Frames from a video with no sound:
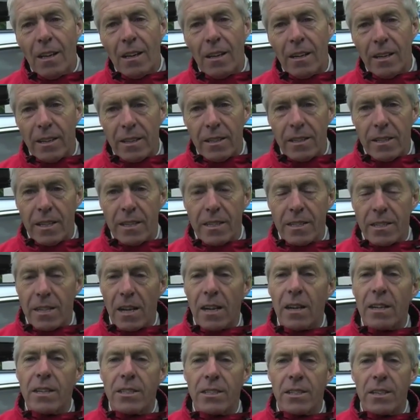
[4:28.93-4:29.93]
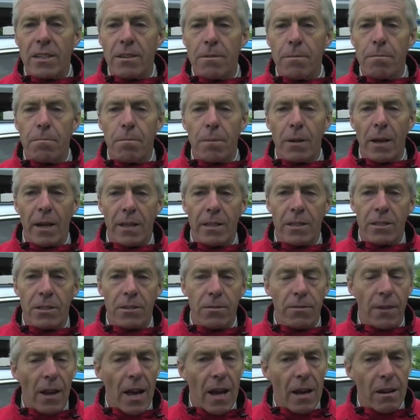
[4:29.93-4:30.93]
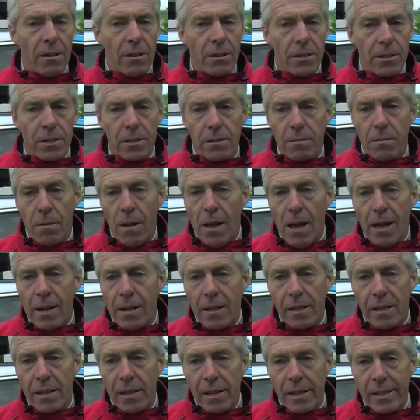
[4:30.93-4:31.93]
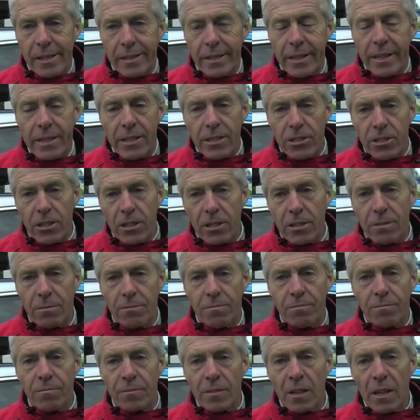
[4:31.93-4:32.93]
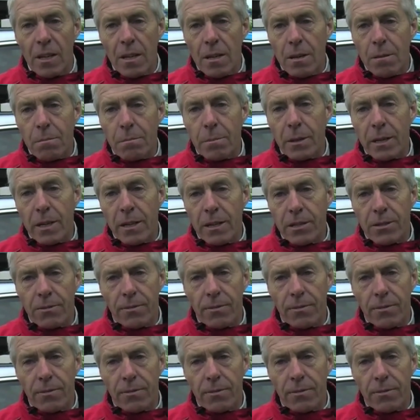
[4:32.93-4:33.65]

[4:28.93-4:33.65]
little things I see, plants, flowers, anything in nature, birds